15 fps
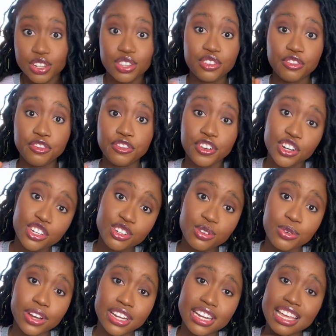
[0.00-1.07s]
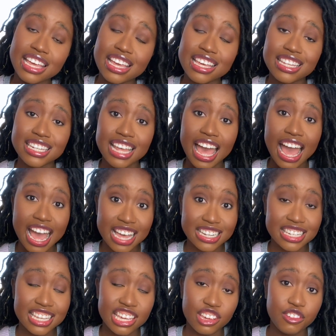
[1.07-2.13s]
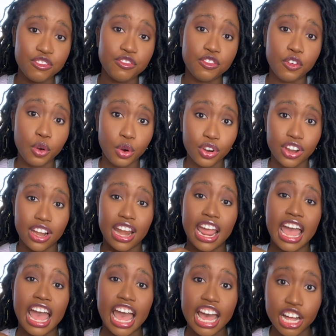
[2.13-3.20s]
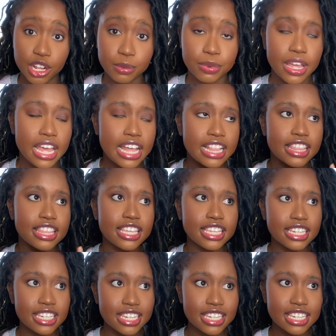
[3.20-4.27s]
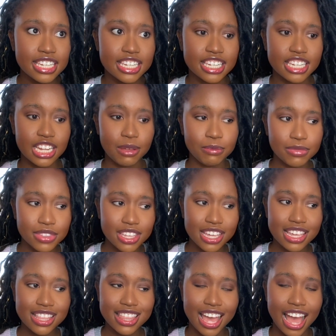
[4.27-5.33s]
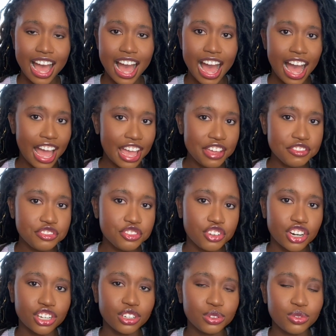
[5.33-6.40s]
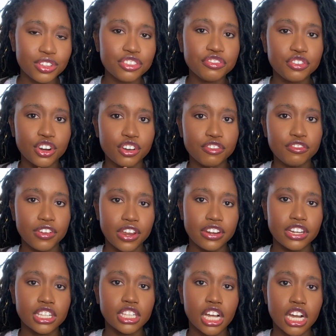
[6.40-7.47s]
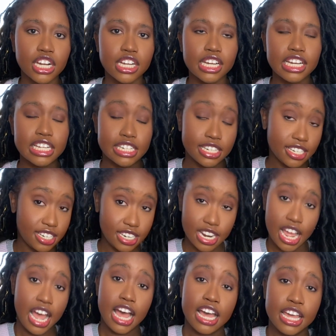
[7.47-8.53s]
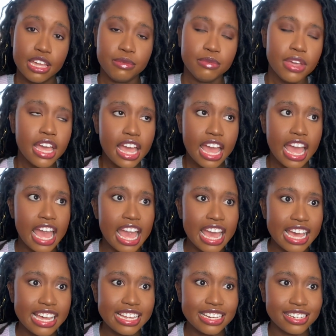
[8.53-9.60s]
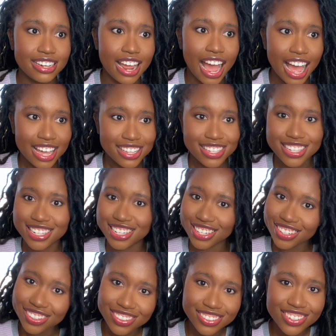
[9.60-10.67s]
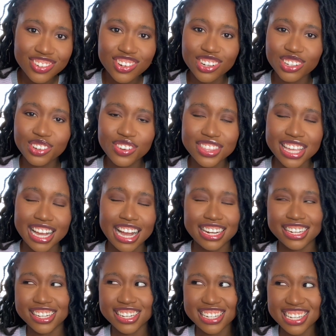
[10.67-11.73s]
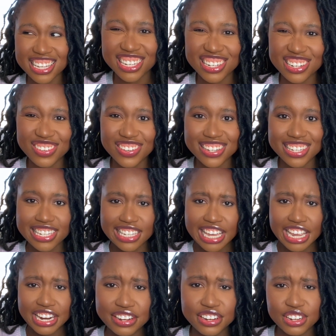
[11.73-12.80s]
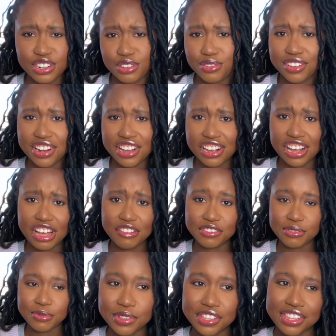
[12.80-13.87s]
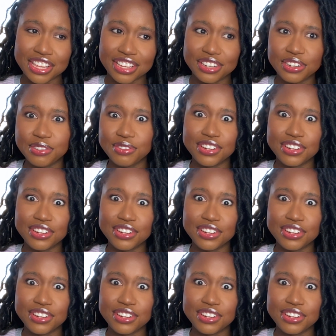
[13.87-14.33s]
the first one is asking for help. This is something that I have struggled with for a very long time, and I still struggle with. I kind of just like do it scared and do it uncomfortable and like do it